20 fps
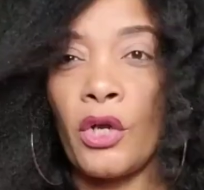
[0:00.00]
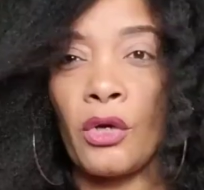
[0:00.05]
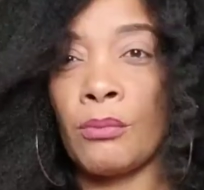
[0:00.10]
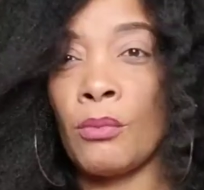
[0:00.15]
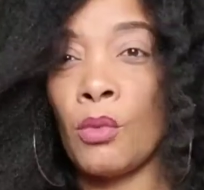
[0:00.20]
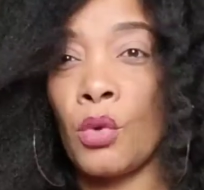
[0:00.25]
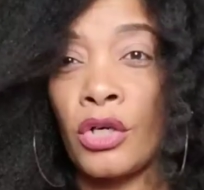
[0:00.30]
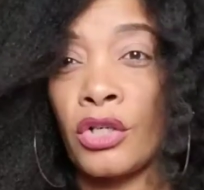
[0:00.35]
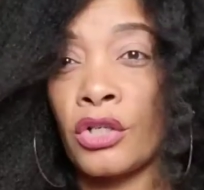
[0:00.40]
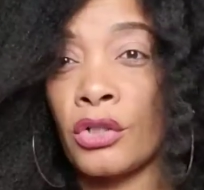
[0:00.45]
We
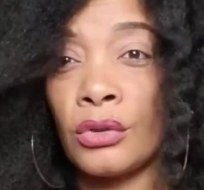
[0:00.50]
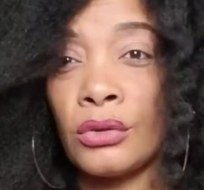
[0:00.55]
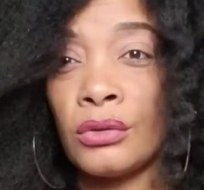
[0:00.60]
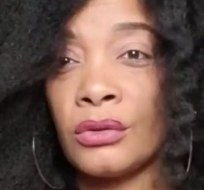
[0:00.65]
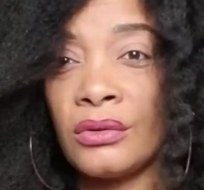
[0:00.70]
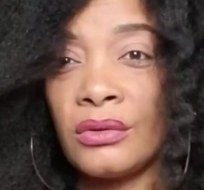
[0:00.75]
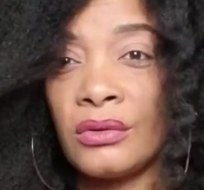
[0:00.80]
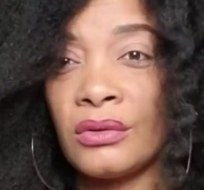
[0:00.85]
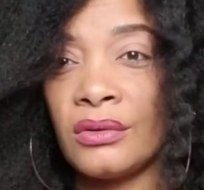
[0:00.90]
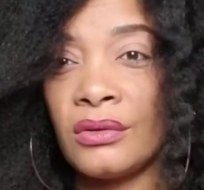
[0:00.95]
are
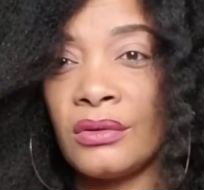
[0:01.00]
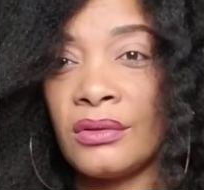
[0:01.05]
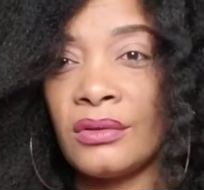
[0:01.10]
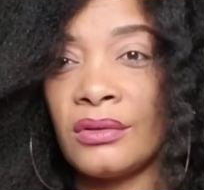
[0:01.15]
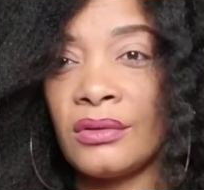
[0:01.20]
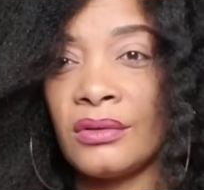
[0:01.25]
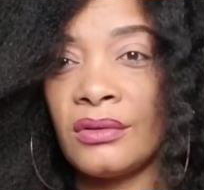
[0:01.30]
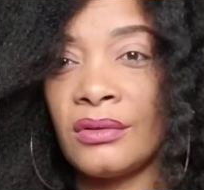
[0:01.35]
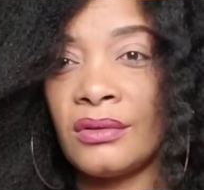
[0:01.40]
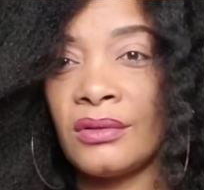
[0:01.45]
mortal,
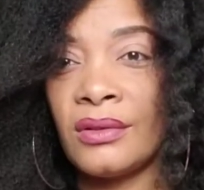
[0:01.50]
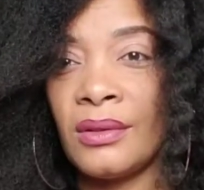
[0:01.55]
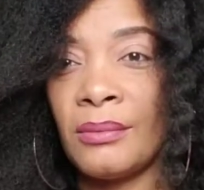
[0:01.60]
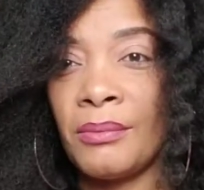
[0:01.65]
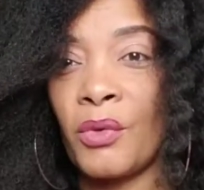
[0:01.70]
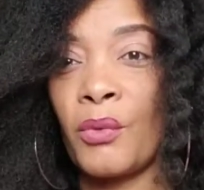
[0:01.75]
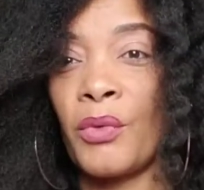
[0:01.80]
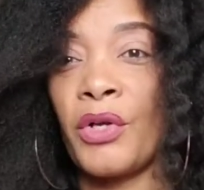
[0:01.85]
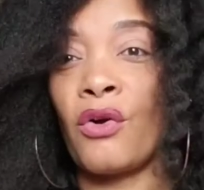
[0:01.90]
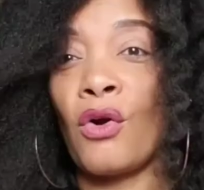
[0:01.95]

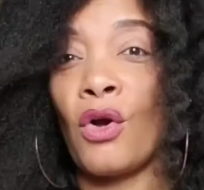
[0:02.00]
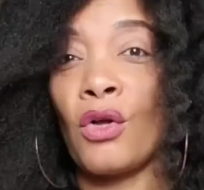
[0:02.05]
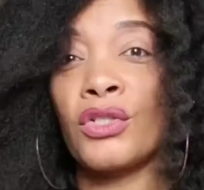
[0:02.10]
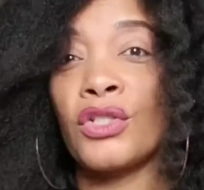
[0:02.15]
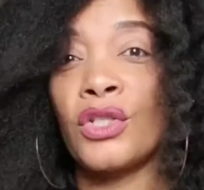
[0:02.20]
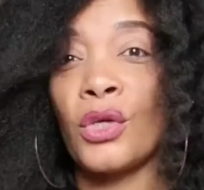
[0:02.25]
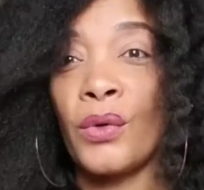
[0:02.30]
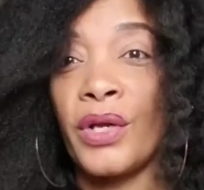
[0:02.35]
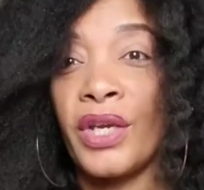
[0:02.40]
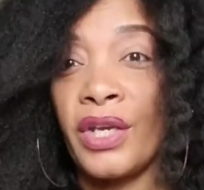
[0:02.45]
but we are
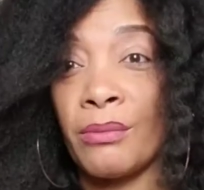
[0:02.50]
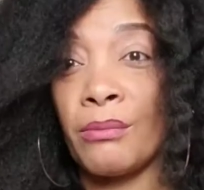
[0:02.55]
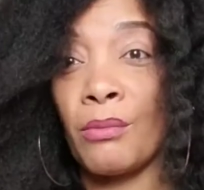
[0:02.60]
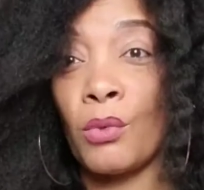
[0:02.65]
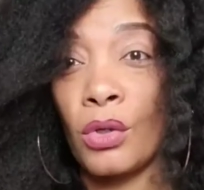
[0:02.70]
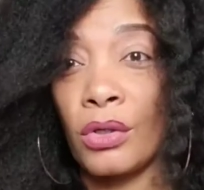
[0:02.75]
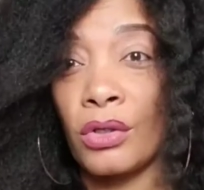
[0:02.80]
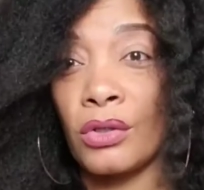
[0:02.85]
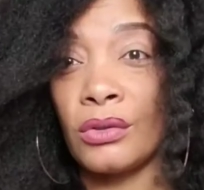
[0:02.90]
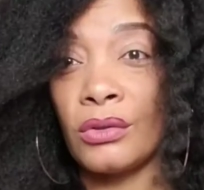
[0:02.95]
also
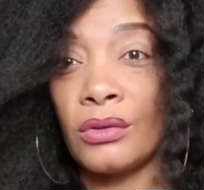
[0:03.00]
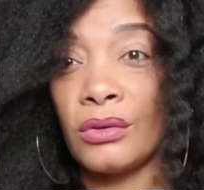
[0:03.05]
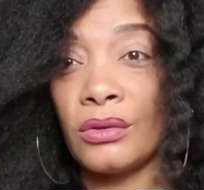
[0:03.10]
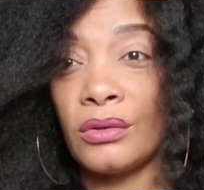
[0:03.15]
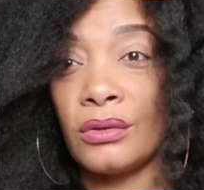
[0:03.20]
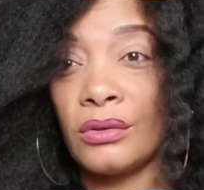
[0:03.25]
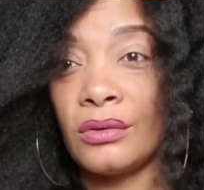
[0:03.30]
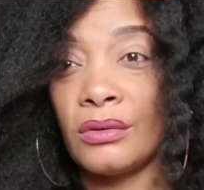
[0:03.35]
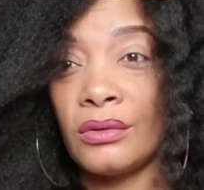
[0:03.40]
immortal.